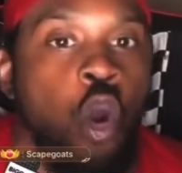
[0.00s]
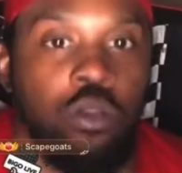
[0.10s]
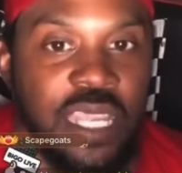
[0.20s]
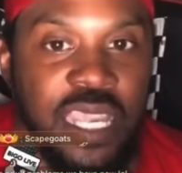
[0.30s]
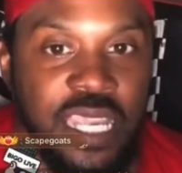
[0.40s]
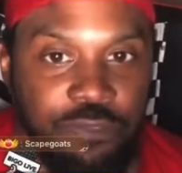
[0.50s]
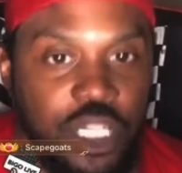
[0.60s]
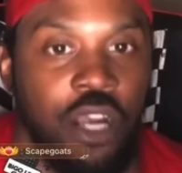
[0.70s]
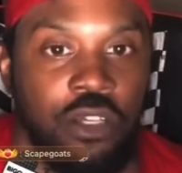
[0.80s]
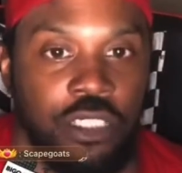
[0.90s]
thing of
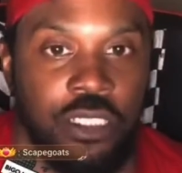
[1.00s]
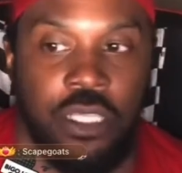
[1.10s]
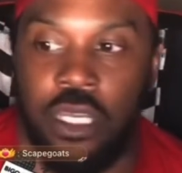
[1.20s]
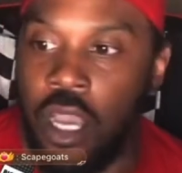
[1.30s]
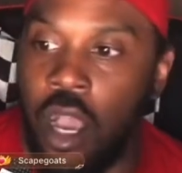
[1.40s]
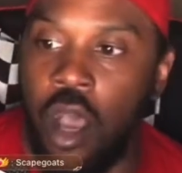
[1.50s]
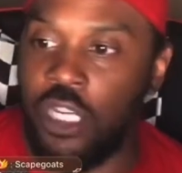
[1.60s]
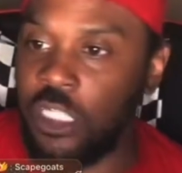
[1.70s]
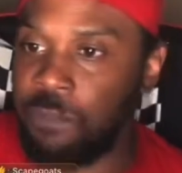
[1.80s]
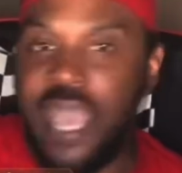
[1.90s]
church. Oh,
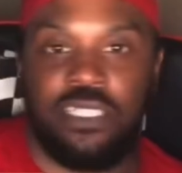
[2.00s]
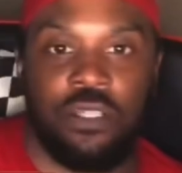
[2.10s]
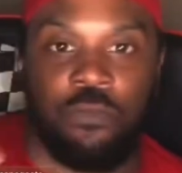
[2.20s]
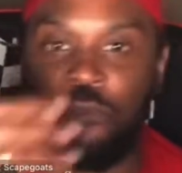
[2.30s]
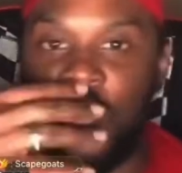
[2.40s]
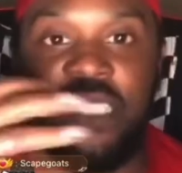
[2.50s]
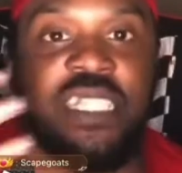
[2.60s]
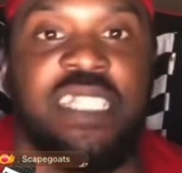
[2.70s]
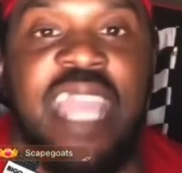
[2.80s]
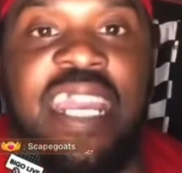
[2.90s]
this pastor, for
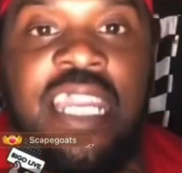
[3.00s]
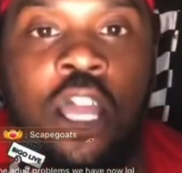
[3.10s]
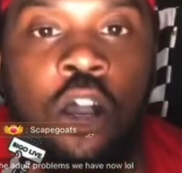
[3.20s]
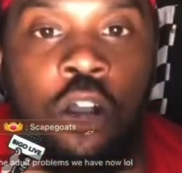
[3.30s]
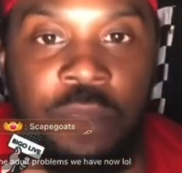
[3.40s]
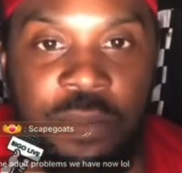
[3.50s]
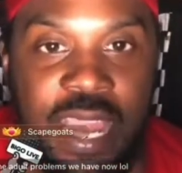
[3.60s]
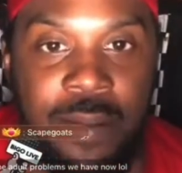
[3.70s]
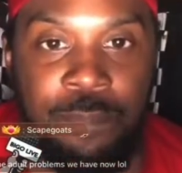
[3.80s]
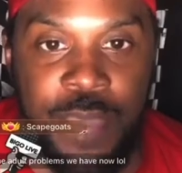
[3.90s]
instance, Eddie Long. Remember
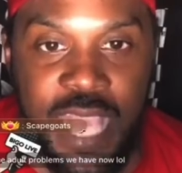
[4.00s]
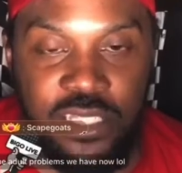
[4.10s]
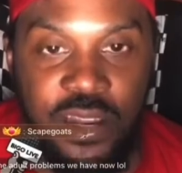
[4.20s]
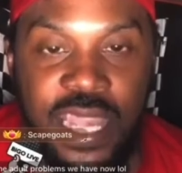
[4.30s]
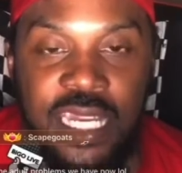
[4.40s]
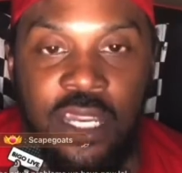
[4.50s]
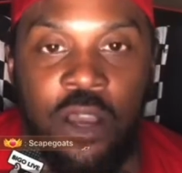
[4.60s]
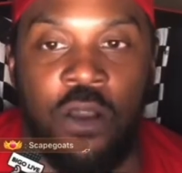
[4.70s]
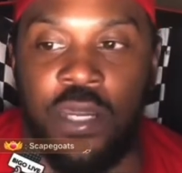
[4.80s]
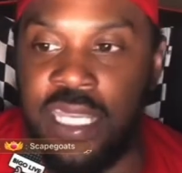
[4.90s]
that pastor Eddie
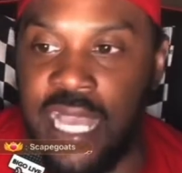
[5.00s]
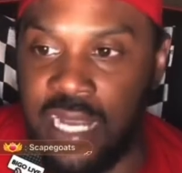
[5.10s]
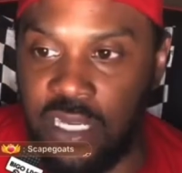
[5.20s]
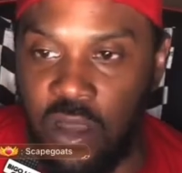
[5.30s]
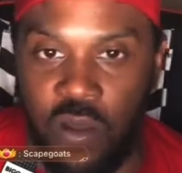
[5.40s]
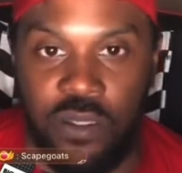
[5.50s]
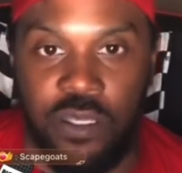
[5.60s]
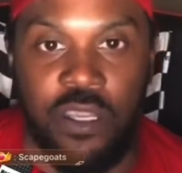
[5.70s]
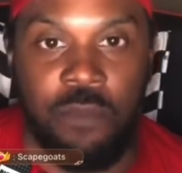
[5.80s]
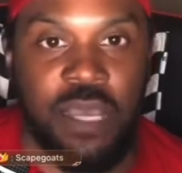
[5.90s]
Long and he got caught
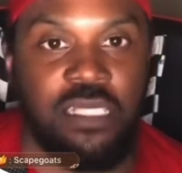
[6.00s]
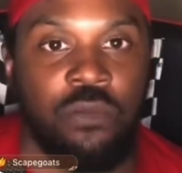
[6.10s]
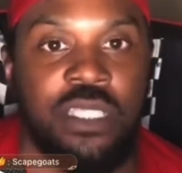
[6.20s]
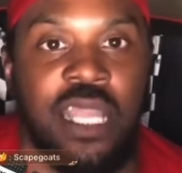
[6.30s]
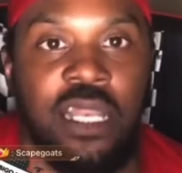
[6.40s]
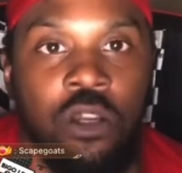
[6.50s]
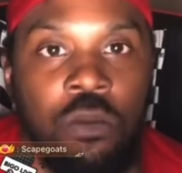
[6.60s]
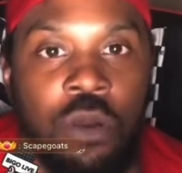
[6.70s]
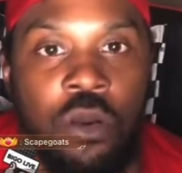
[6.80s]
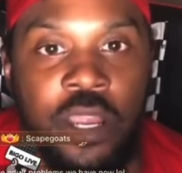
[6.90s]
messing with that little
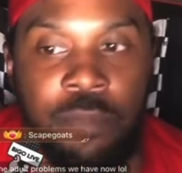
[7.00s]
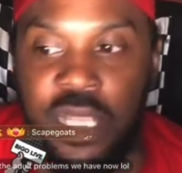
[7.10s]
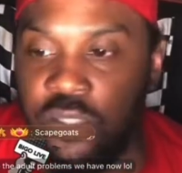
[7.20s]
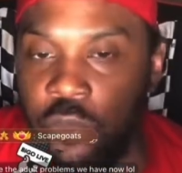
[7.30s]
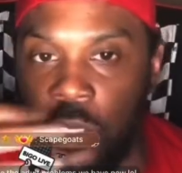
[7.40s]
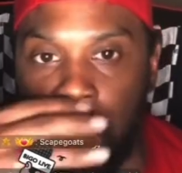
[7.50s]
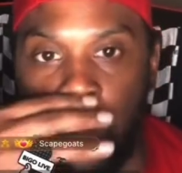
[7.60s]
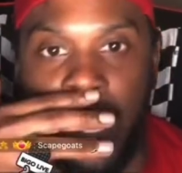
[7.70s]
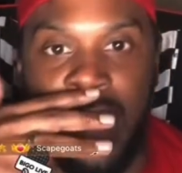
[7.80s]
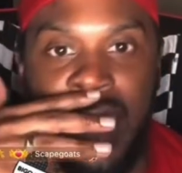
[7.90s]
boy or messing with a
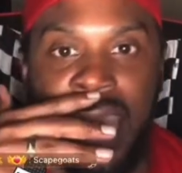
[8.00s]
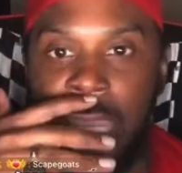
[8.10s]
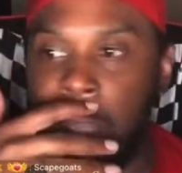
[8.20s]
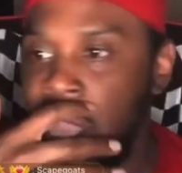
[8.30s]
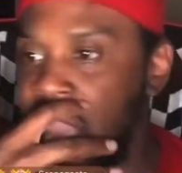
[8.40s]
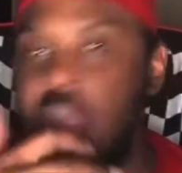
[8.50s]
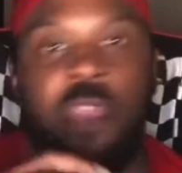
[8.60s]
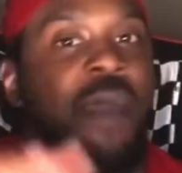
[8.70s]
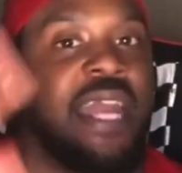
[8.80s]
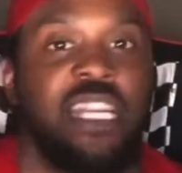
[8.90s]
boy
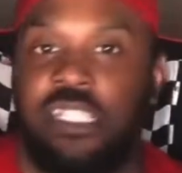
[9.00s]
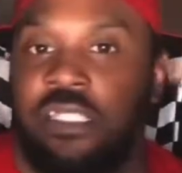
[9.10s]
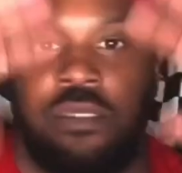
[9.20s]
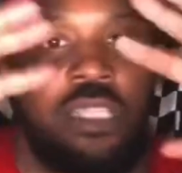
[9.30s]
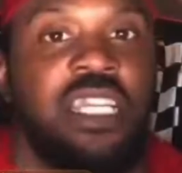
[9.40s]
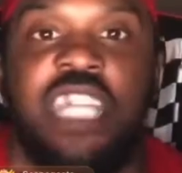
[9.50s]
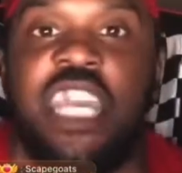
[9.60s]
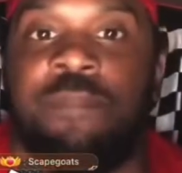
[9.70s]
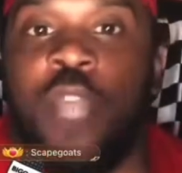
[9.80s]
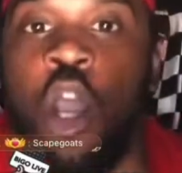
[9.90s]
Everybody just
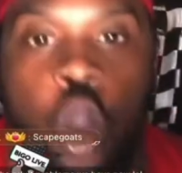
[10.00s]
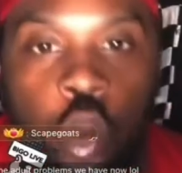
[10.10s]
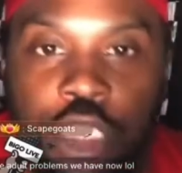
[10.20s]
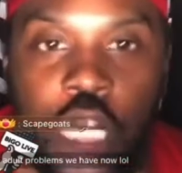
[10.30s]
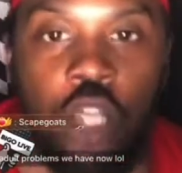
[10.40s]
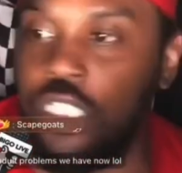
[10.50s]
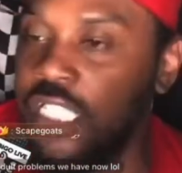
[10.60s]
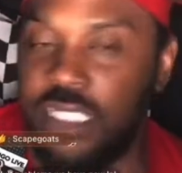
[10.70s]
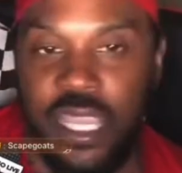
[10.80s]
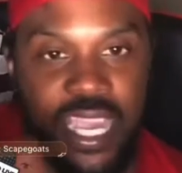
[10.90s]
condemned the whole church
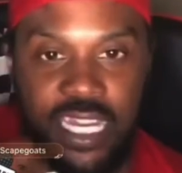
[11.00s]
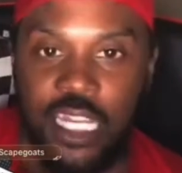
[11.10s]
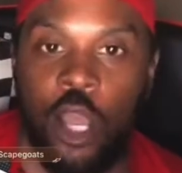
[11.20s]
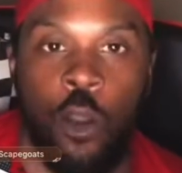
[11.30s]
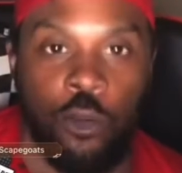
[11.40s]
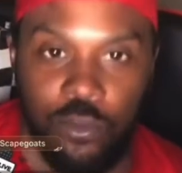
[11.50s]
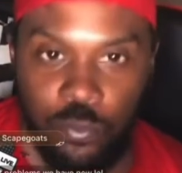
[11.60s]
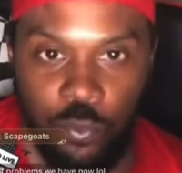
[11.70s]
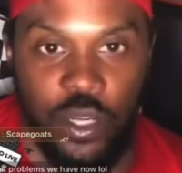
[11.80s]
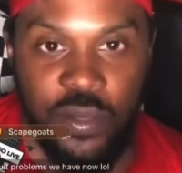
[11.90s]
because of Eddie Long's
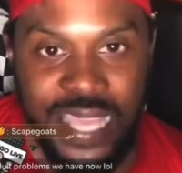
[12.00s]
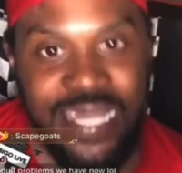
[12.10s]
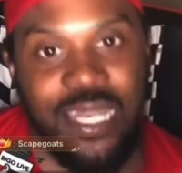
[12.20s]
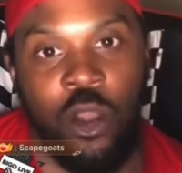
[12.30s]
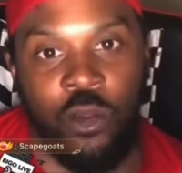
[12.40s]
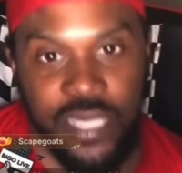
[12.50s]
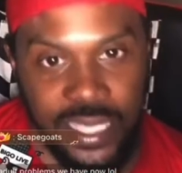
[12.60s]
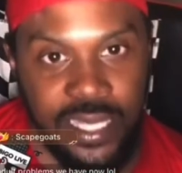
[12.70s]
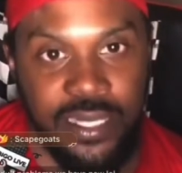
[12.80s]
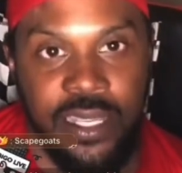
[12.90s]
what Eddie Long
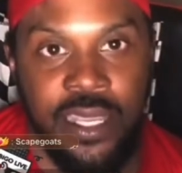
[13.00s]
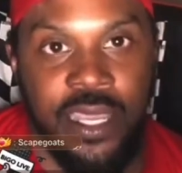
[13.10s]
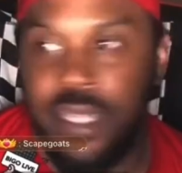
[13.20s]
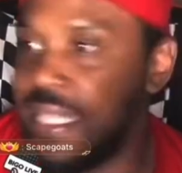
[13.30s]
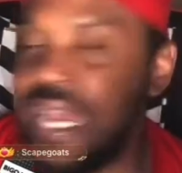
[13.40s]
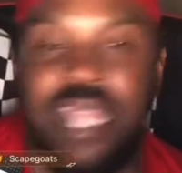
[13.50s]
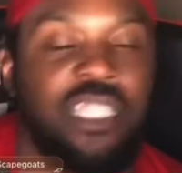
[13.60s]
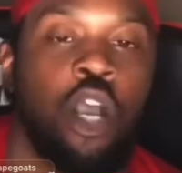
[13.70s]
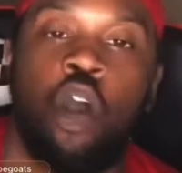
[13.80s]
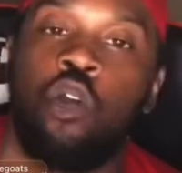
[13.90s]
did. That ain't
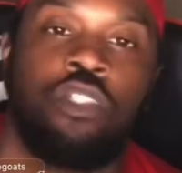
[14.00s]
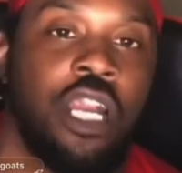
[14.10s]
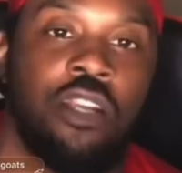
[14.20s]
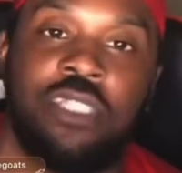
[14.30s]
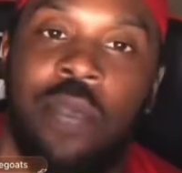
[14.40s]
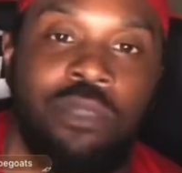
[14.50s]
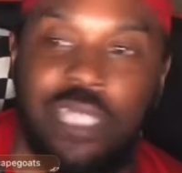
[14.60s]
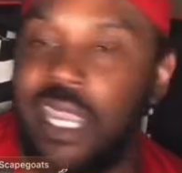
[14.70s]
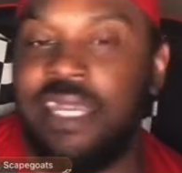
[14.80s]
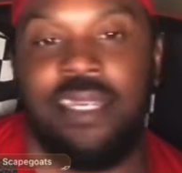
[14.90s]
the whole church. That was
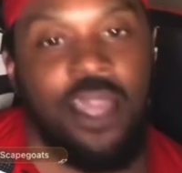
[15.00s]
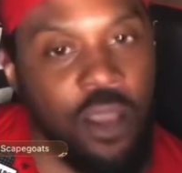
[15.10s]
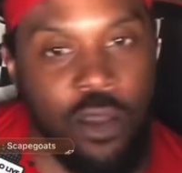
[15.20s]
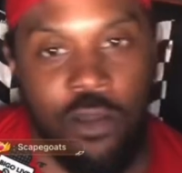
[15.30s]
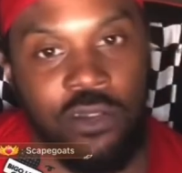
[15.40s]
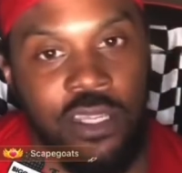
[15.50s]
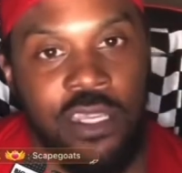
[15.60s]
Eddie Long.